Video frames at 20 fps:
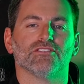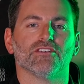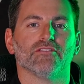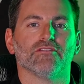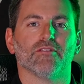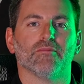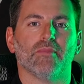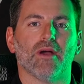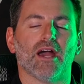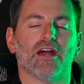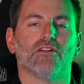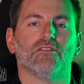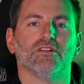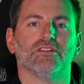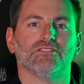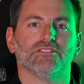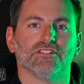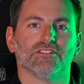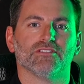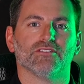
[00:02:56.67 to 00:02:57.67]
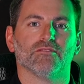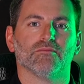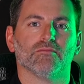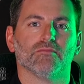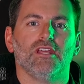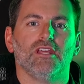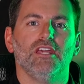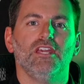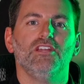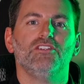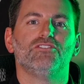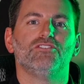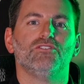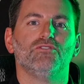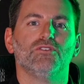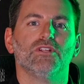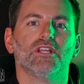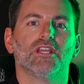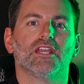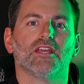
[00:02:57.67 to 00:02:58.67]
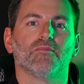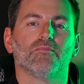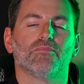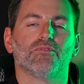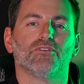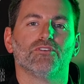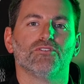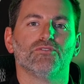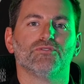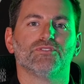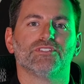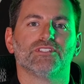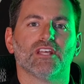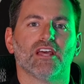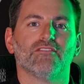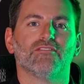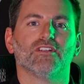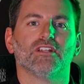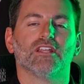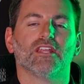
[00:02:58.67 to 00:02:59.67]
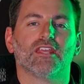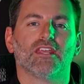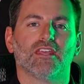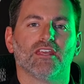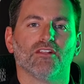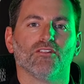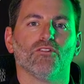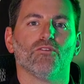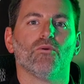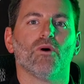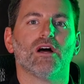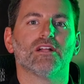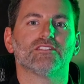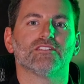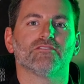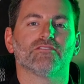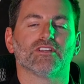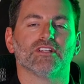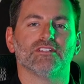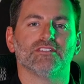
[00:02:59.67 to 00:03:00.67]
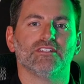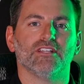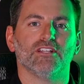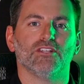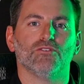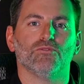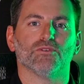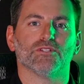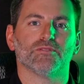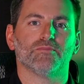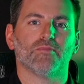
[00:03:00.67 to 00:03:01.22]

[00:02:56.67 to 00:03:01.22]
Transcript: of the battery system. Each unit can produce 7 kilowatts of continuous